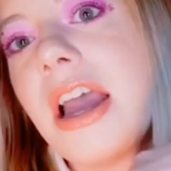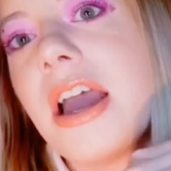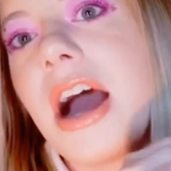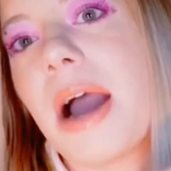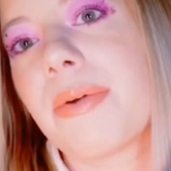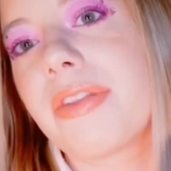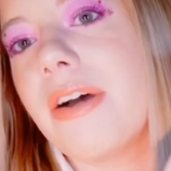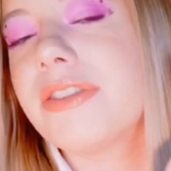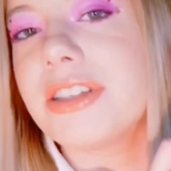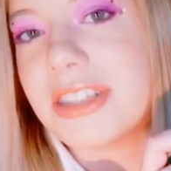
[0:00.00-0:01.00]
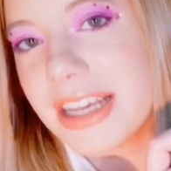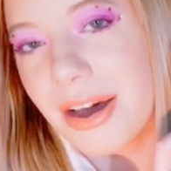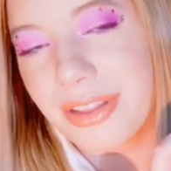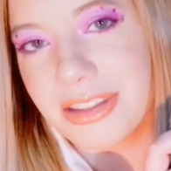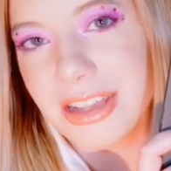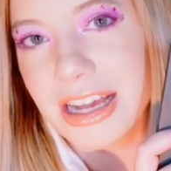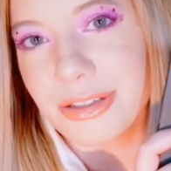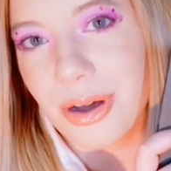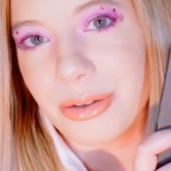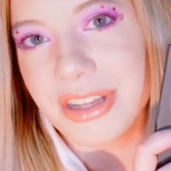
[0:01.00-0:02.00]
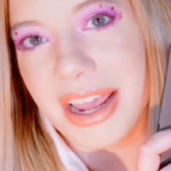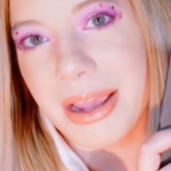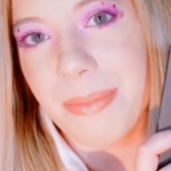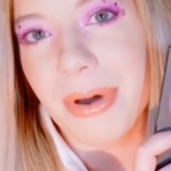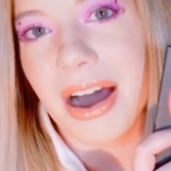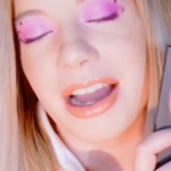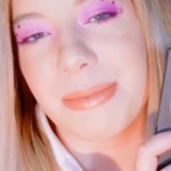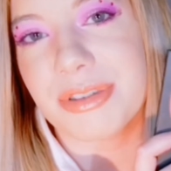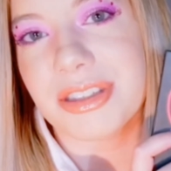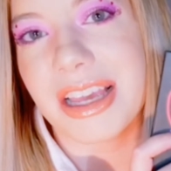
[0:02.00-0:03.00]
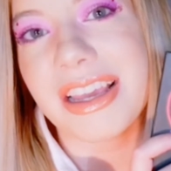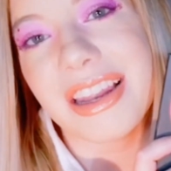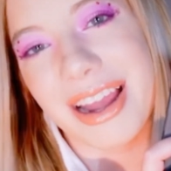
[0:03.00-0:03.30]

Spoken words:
I would love to see how these last all day, but I'm sick and I am